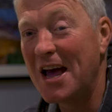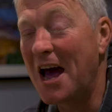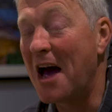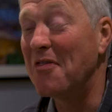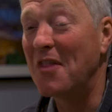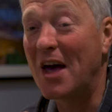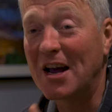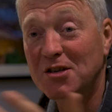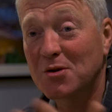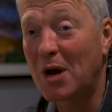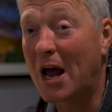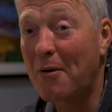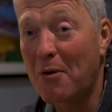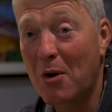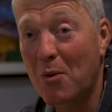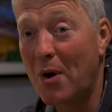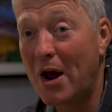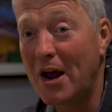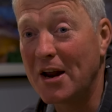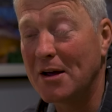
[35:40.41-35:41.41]
and that's how
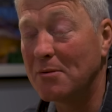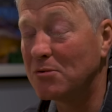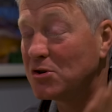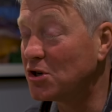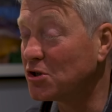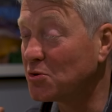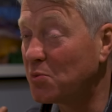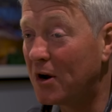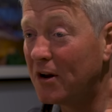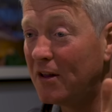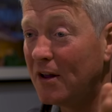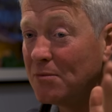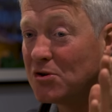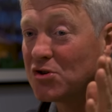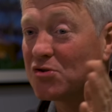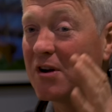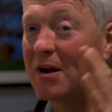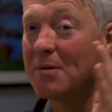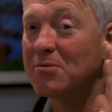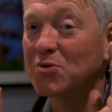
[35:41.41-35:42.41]
it went it was just one of them
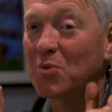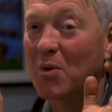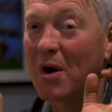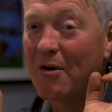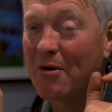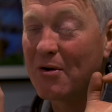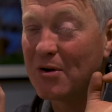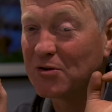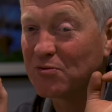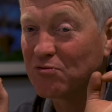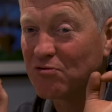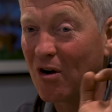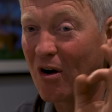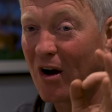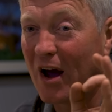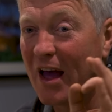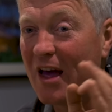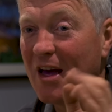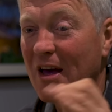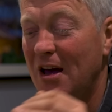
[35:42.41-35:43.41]
trips where it was
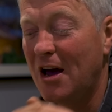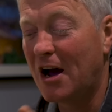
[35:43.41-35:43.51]
right